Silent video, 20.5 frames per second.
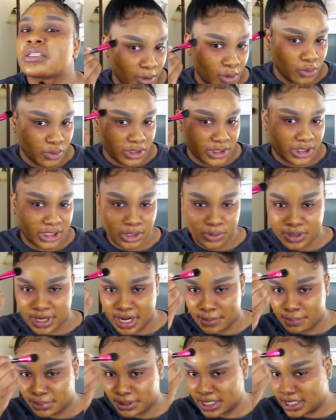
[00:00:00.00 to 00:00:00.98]
but we'll see when
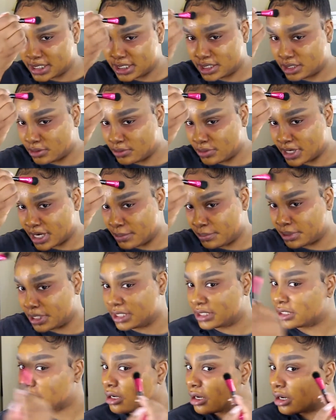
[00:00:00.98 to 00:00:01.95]
I blend
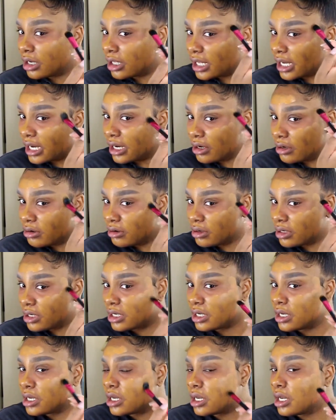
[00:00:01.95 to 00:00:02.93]
it all out
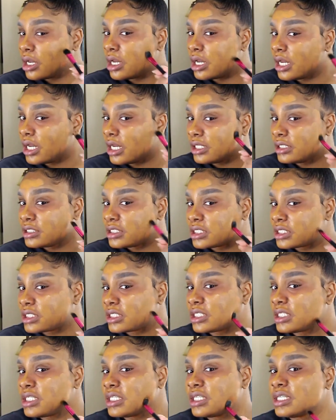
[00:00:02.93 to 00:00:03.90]
and
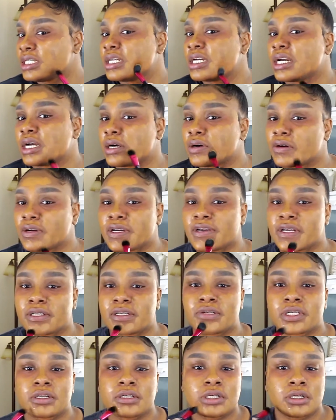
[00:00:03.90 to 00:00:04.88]
see how
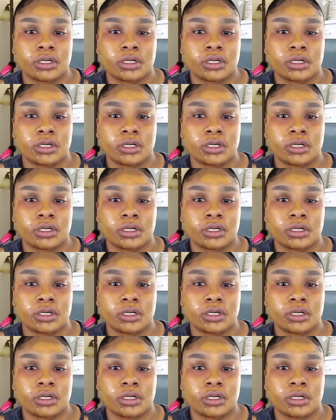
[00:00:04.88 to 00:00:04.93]
it